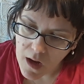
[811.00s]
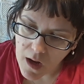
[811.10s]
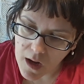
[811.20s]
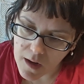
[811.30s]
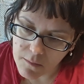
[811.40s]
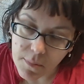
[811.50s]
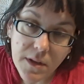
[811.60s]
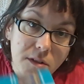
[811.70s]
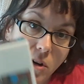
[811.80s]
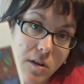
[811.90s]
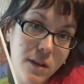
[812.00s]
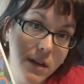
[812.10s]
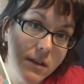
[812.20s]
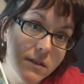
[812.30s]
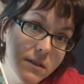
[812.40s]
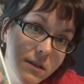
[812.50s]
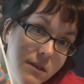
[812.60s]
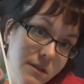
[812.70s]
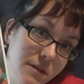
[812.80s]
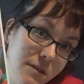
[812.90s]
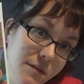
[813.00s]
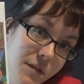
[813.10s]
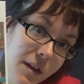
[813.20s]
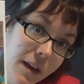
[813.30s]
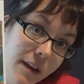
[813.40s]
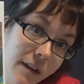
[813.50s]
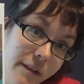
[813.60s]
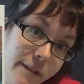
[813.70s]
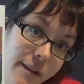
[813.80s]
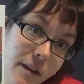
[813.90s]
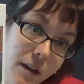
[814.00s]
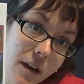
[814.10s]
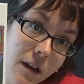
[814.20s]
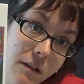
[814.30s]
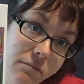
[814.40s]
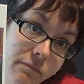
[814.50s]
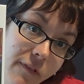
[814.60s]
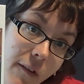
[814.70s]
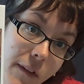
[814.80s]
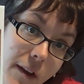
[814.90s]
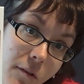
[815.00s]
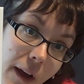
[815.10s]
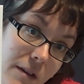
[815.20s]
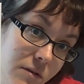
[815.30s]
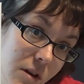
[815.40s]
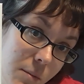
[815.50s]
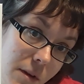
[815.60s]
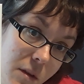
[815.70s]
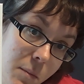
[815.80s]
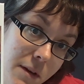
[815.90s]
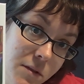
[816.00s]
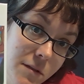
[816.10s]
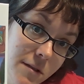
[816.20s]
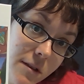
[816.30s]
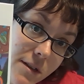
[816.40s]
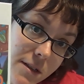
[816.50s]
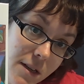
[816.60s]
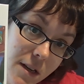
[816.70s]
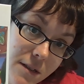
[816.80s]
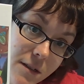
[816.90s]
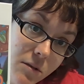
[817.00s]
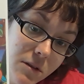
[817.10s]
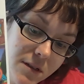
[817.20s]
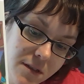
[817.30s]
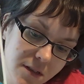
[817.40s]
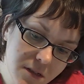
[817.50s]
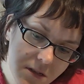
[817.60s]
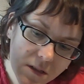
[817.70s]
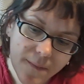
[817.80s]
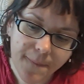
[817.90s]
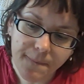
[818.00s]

But Darlene is Canadian, and I found that out after I bought the puzzle, so that's a nice coincidence.